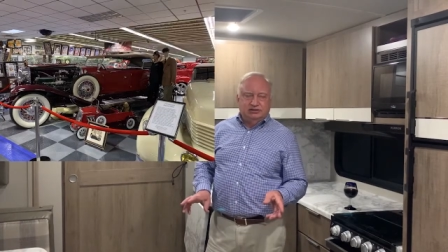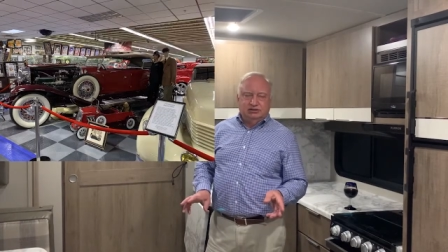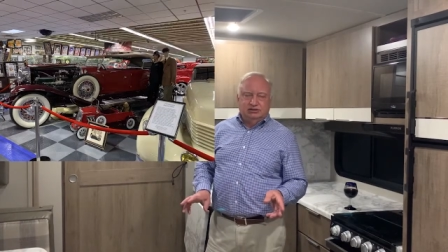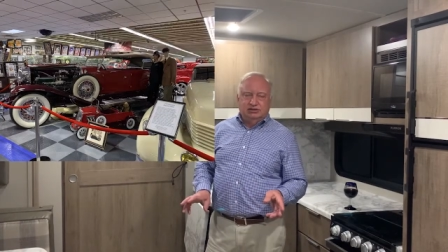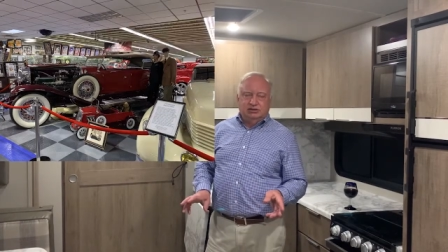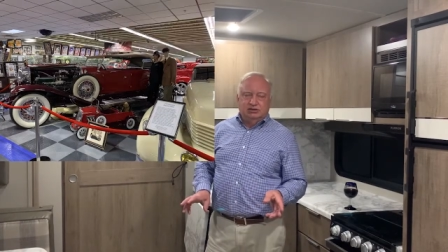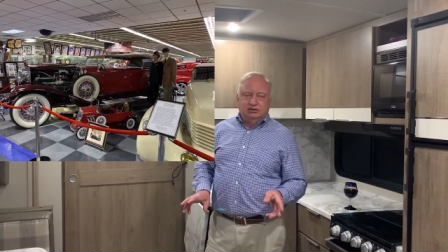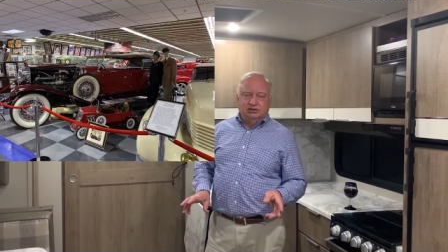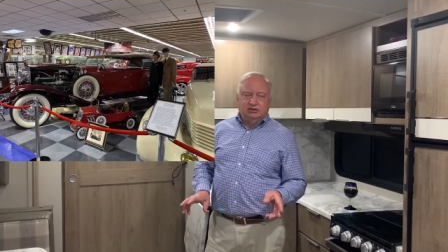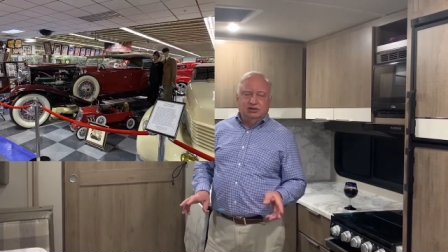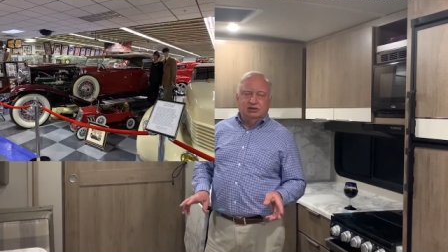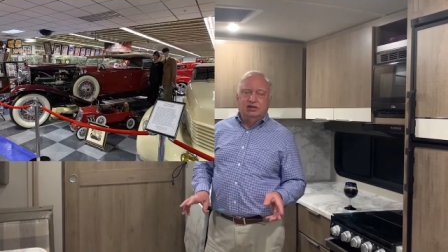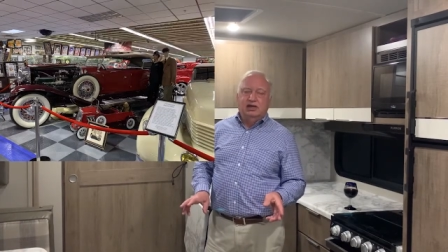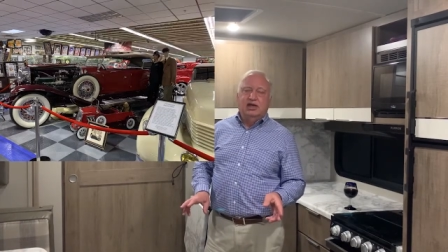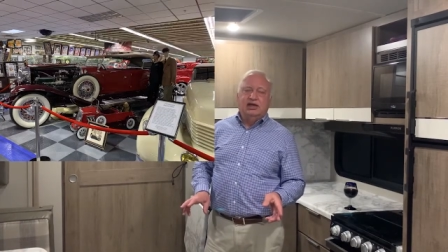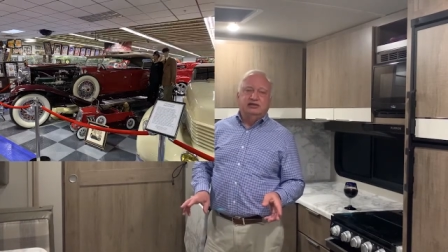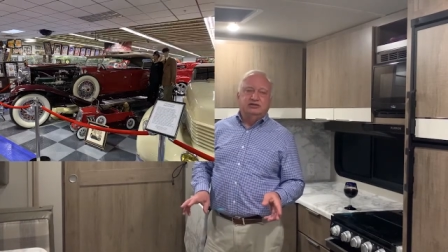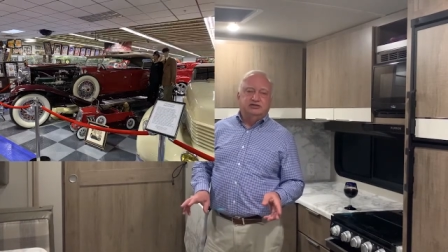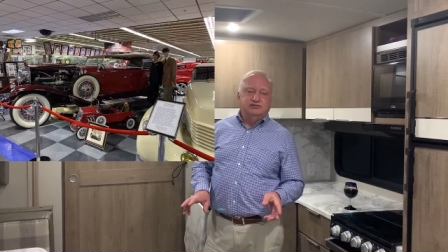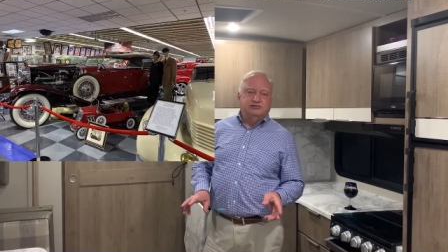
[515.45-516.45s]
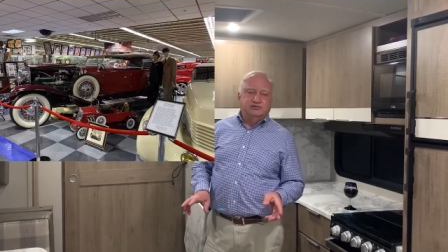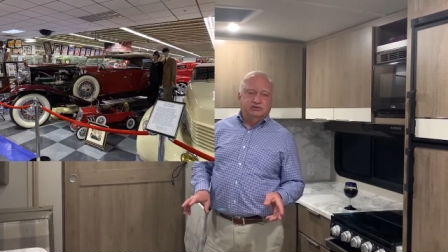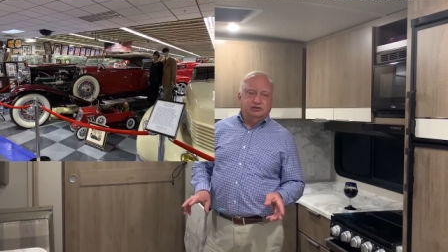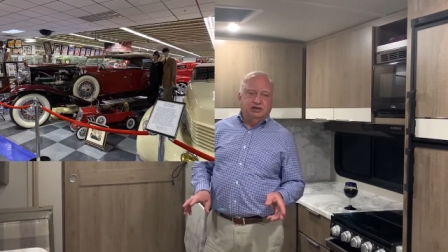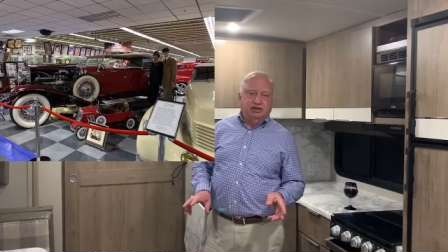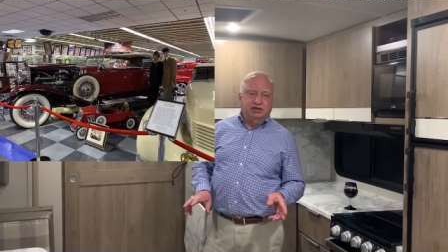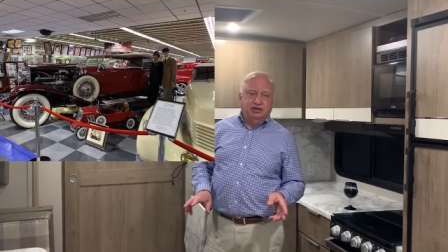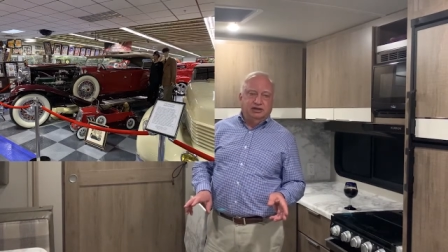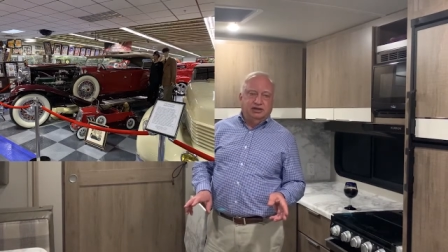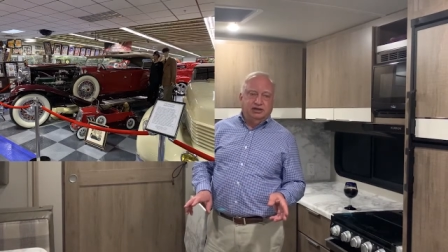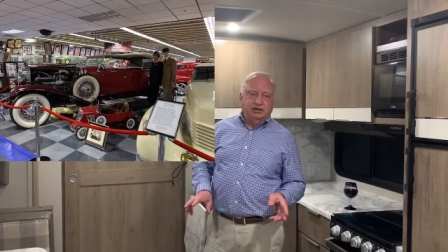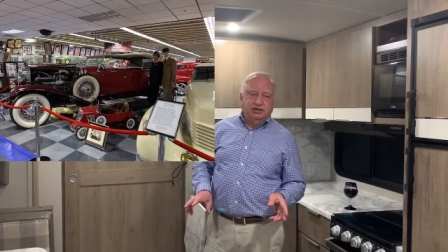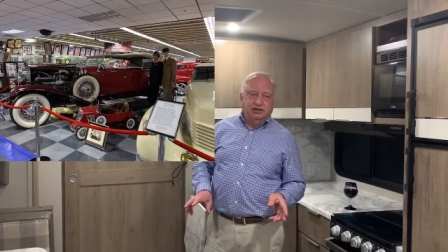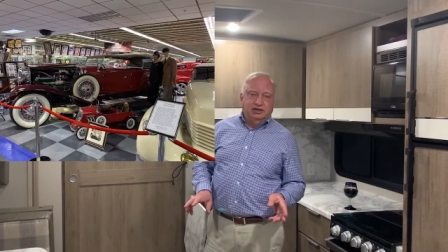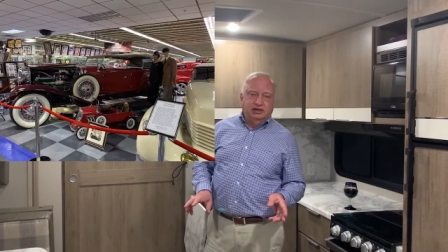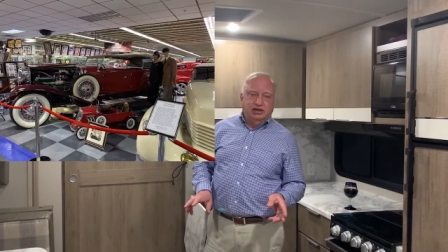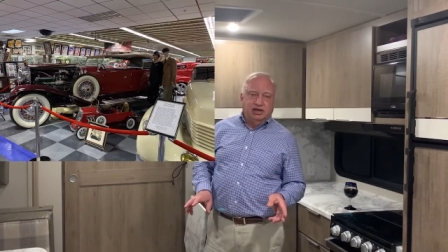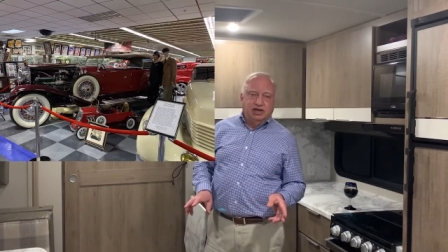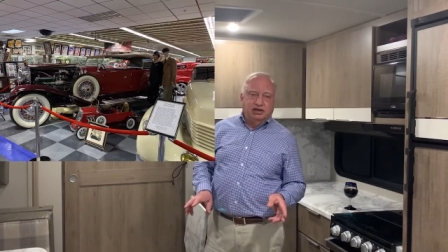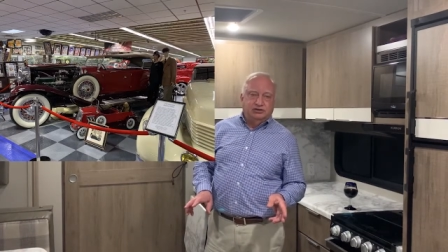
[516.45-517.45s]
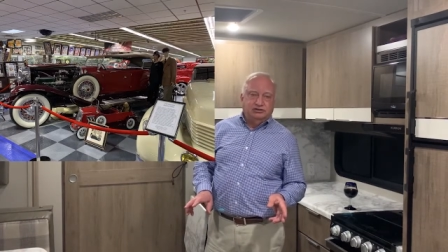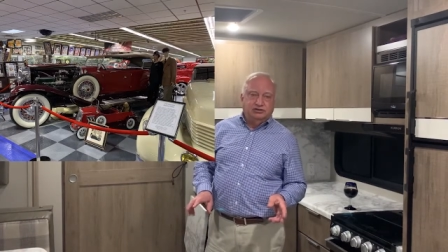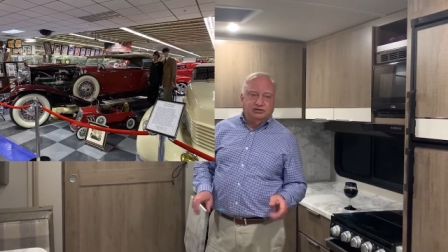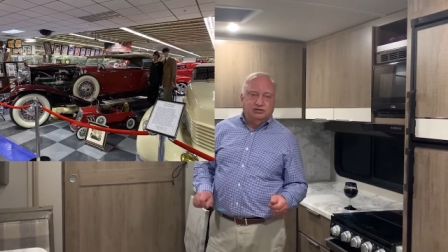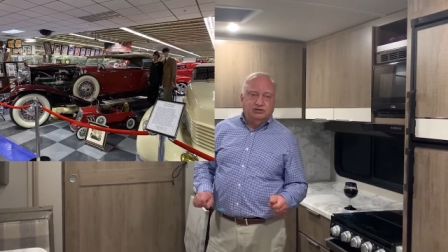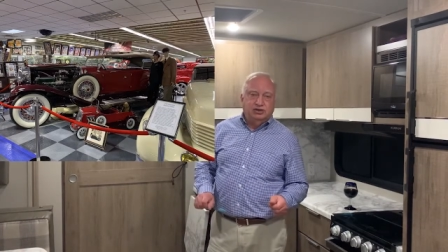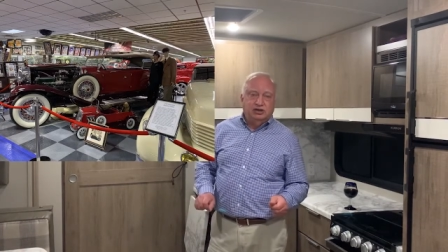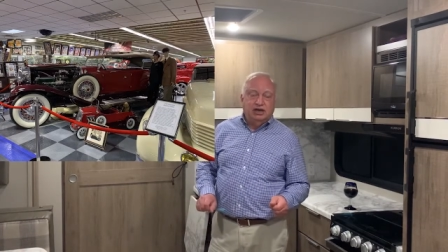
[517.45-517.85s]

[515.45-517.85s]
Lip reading: You couldn't ask for anything any nicer